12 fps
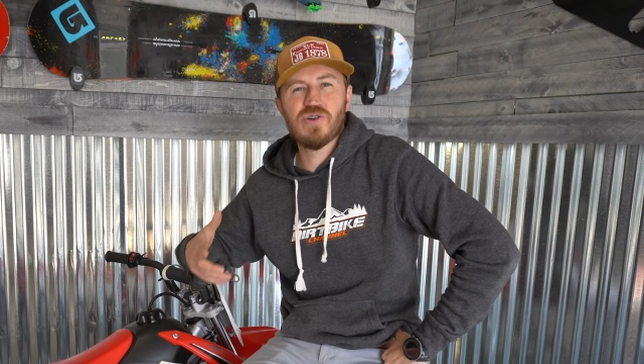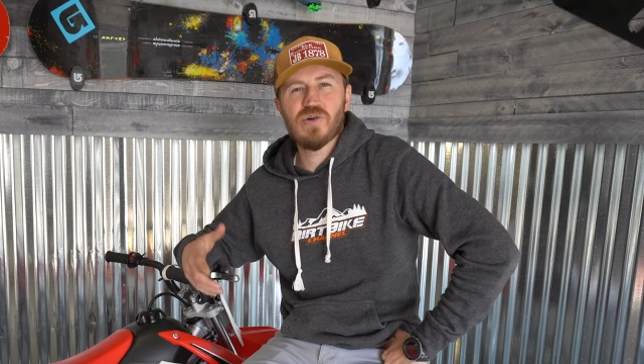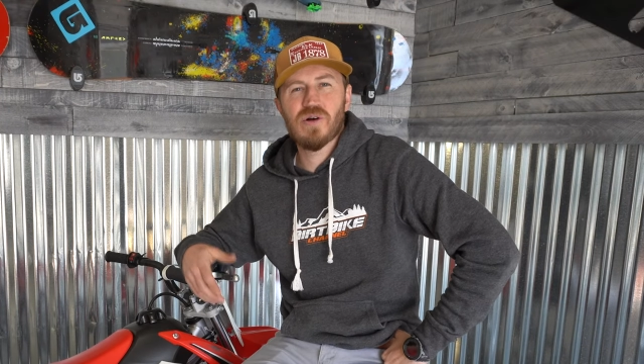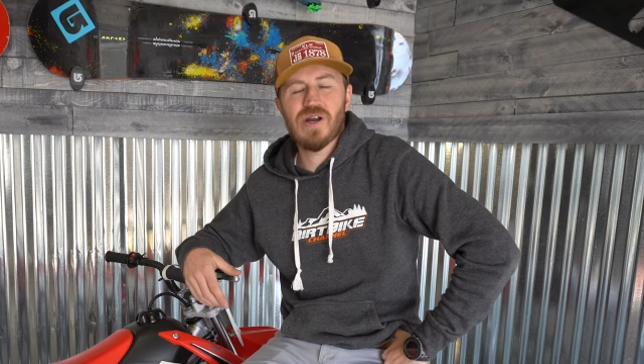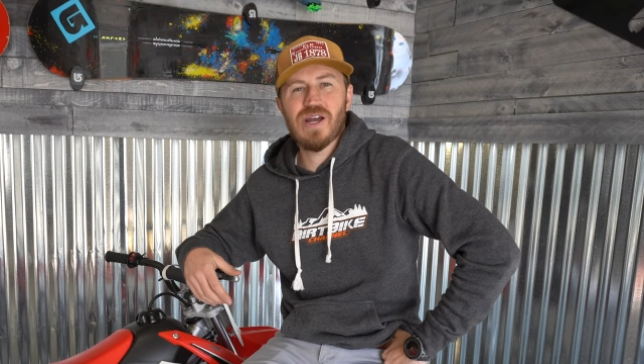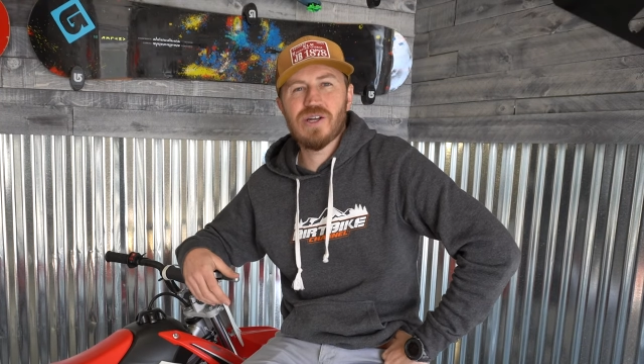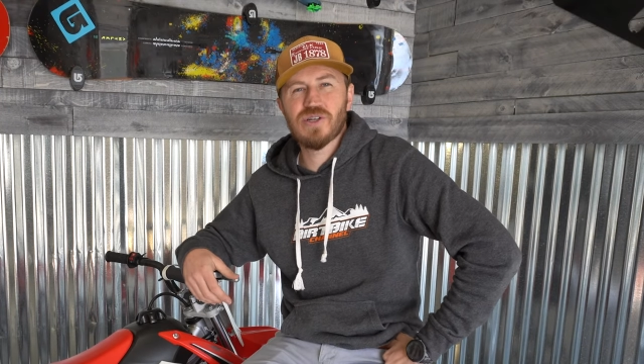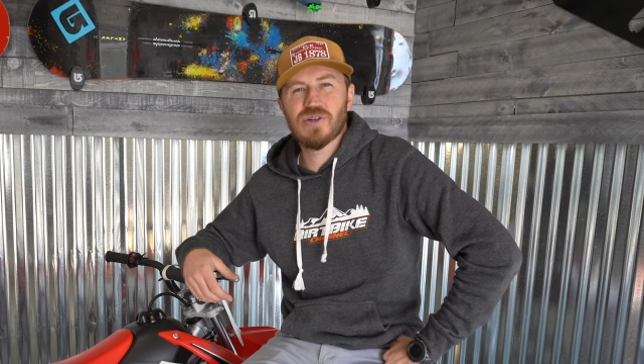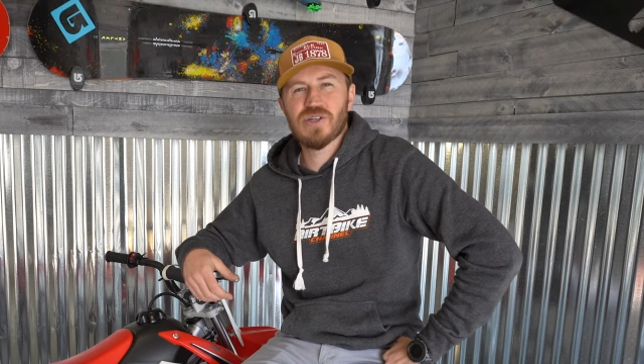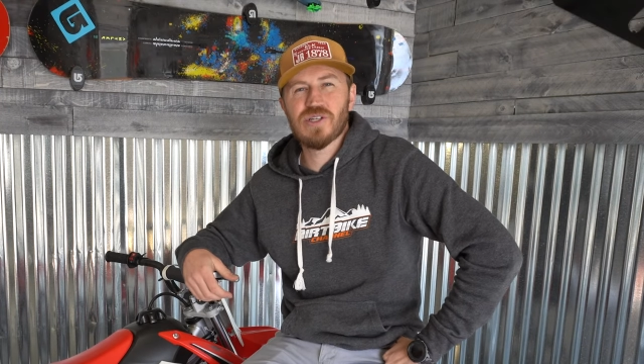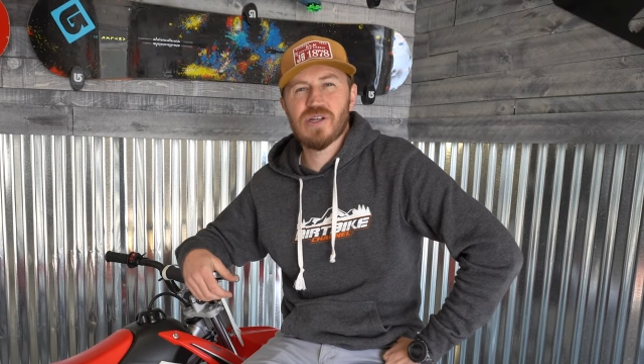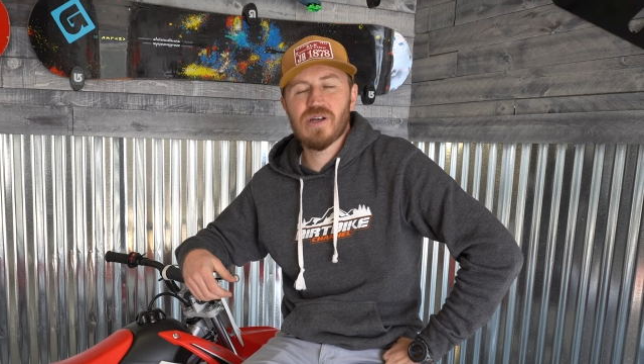you're
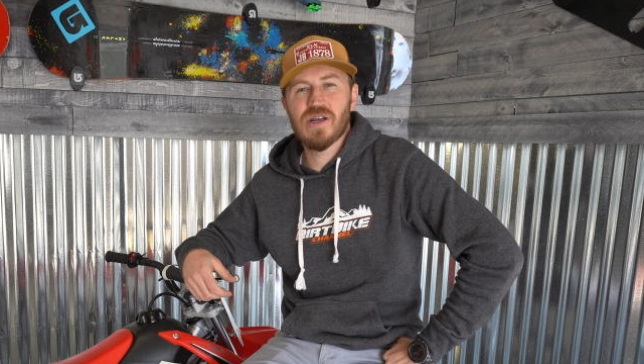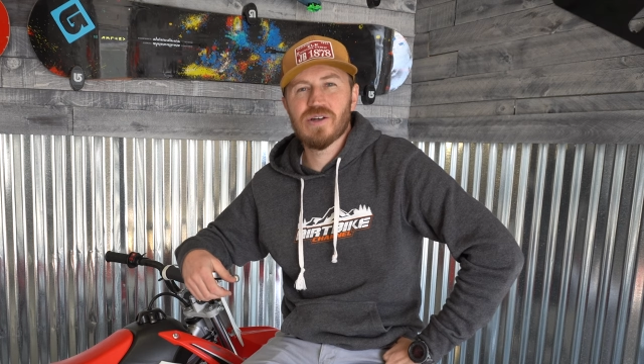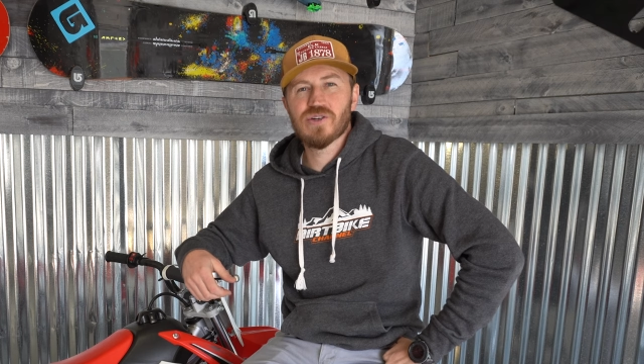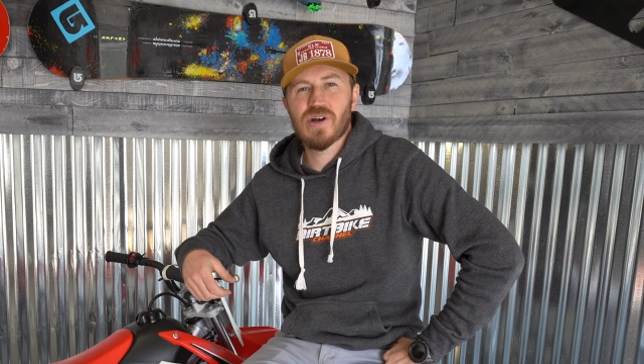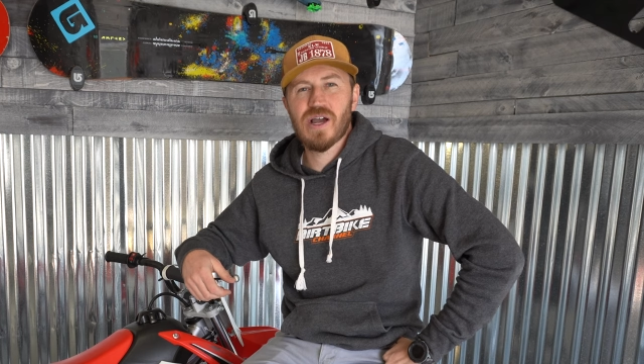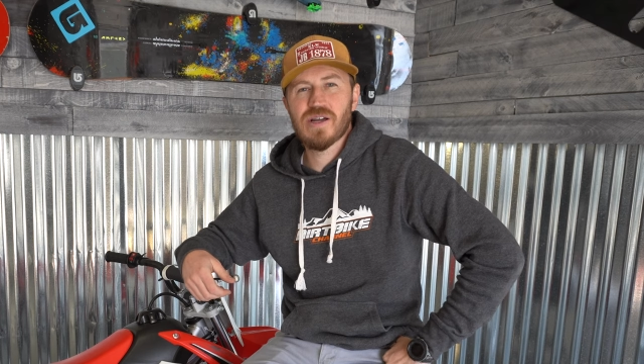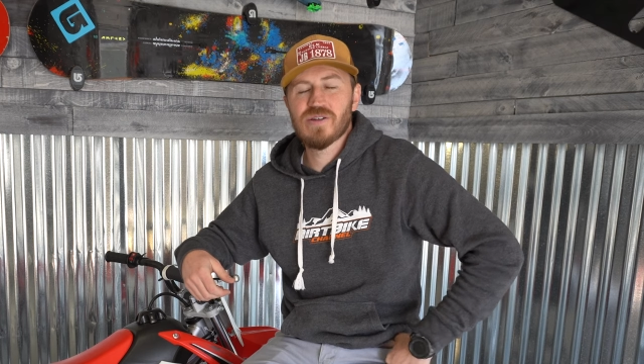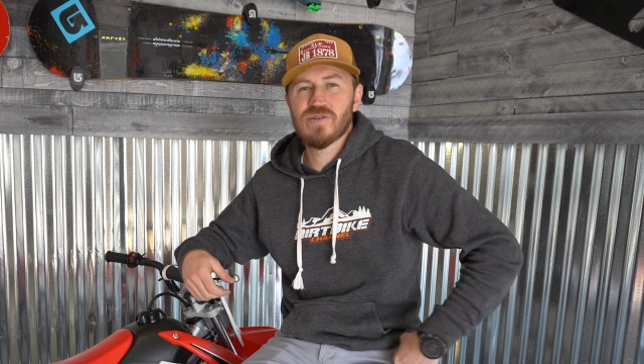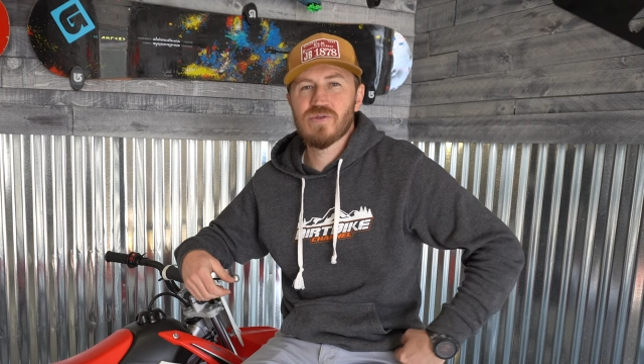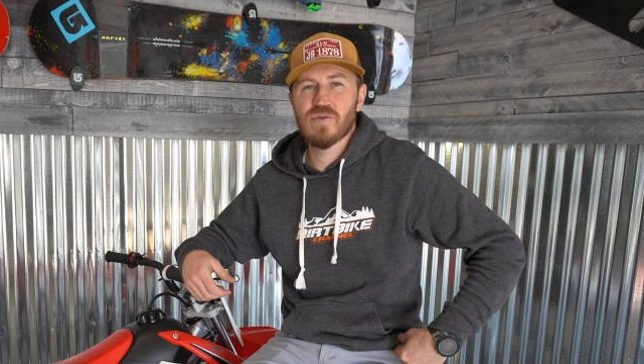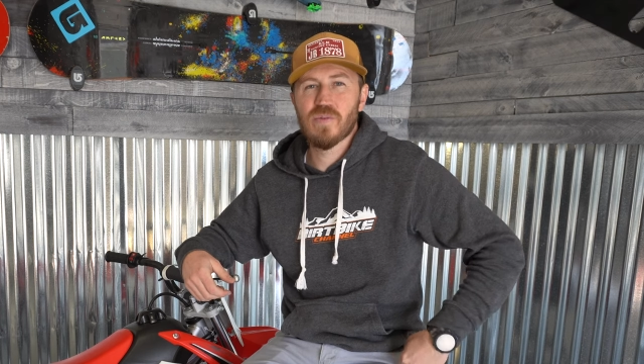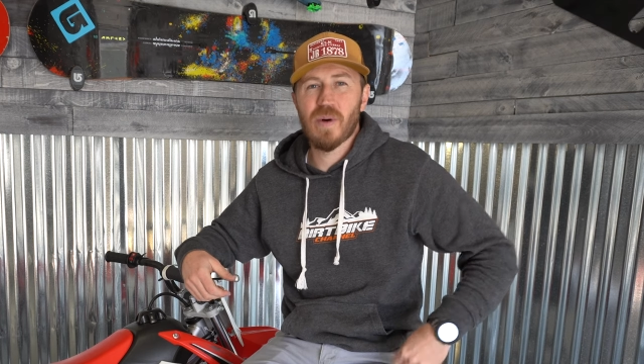interested in trying
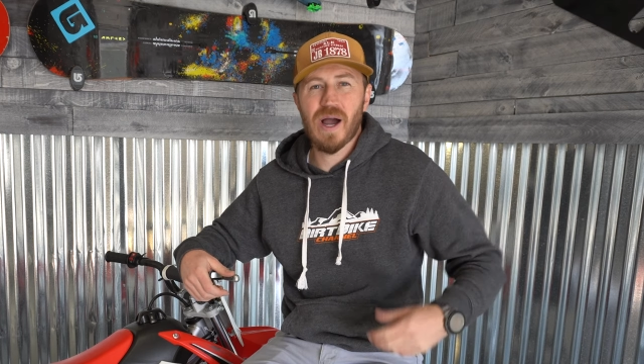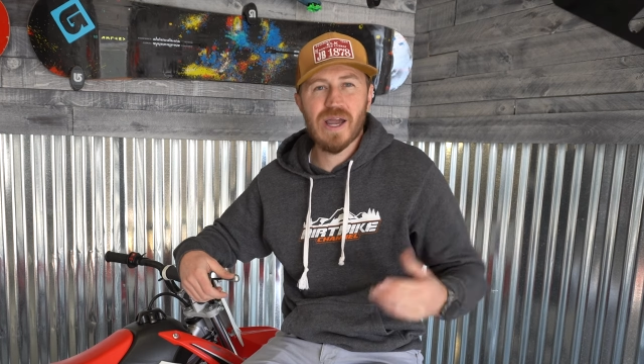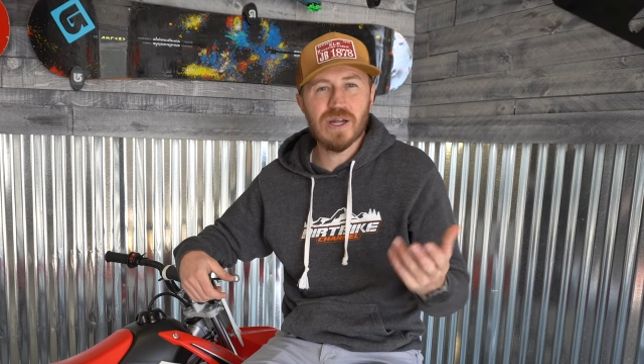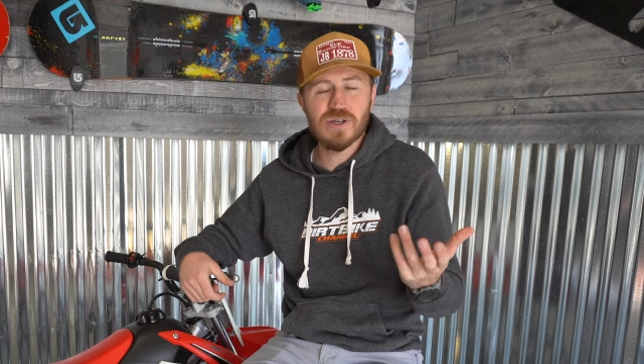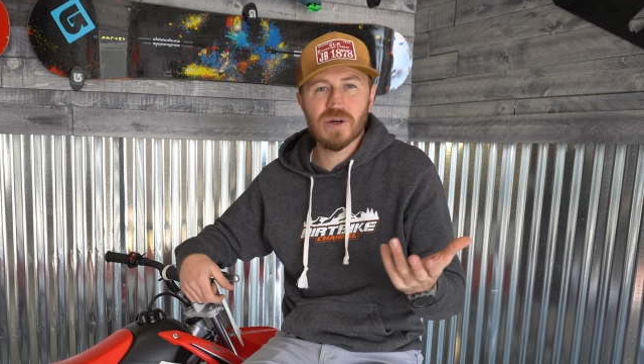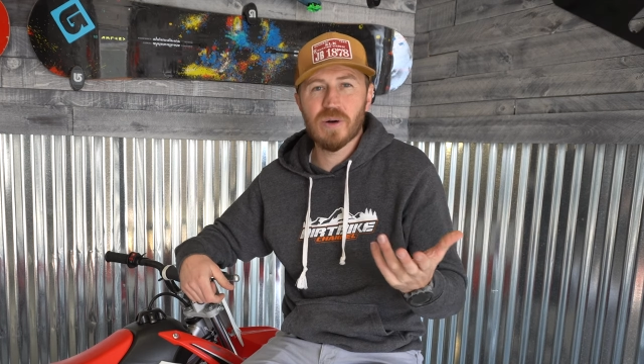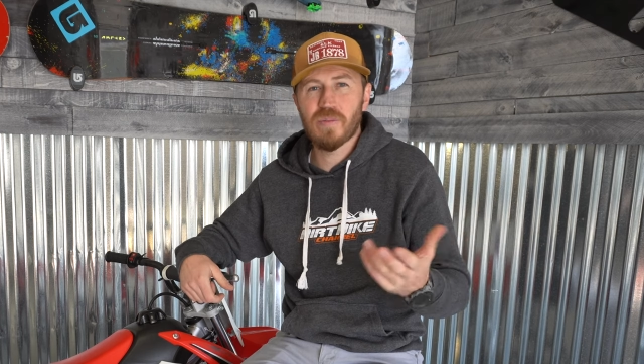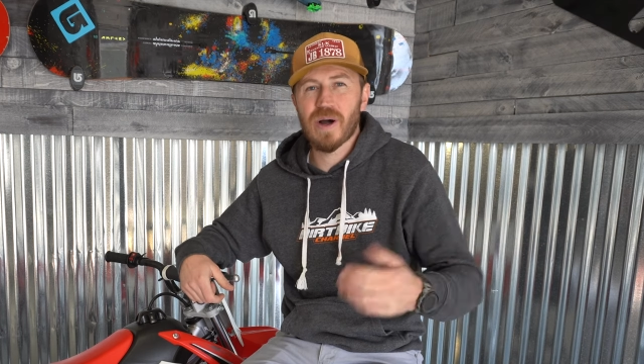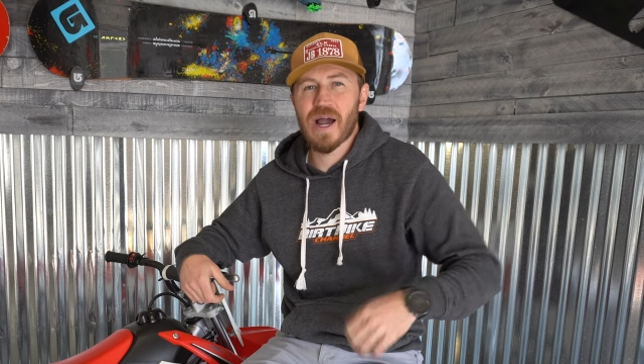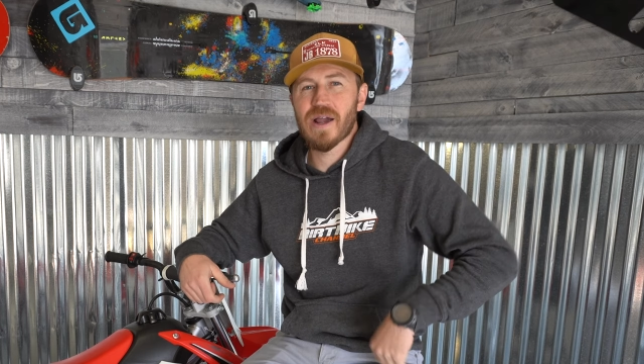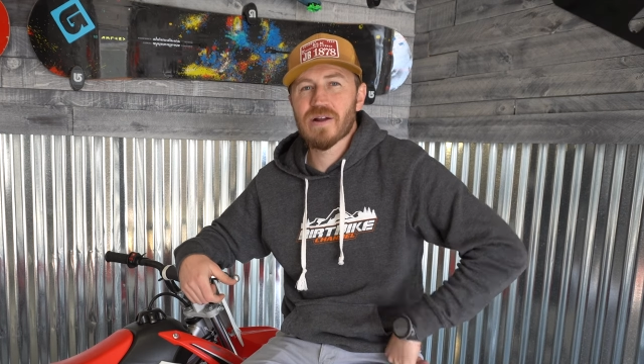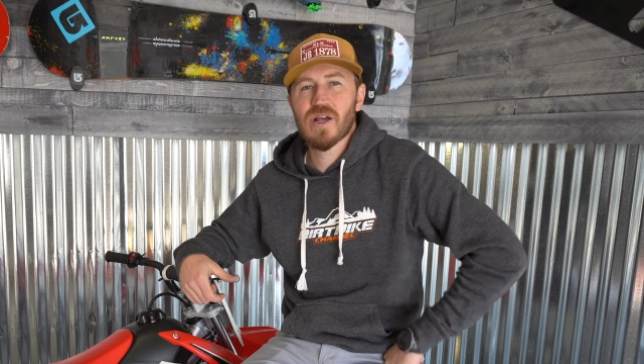to buy a dirt
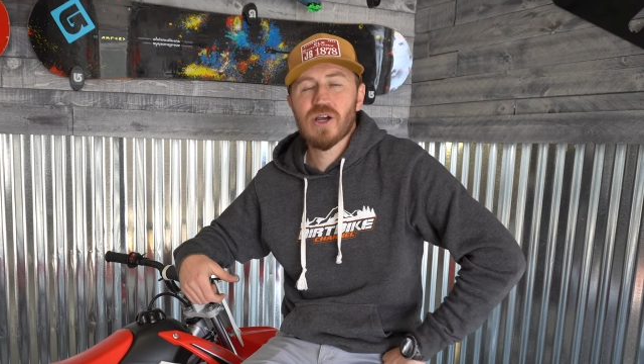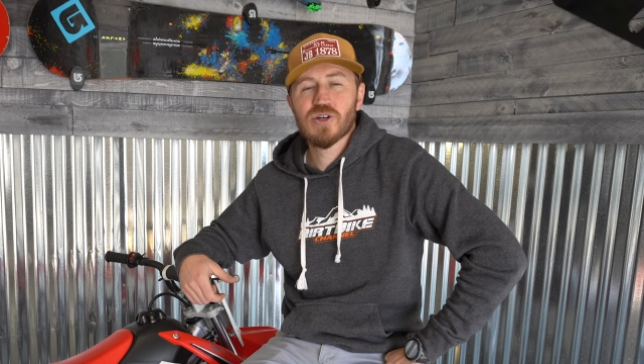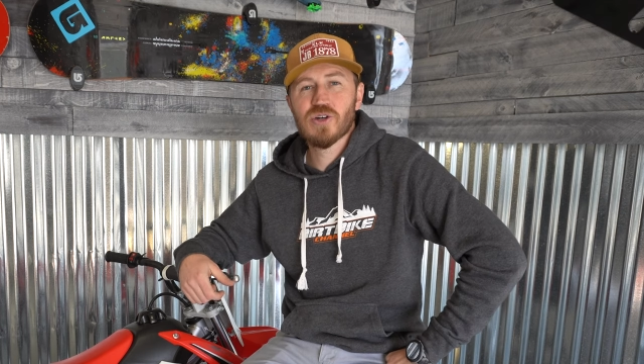bike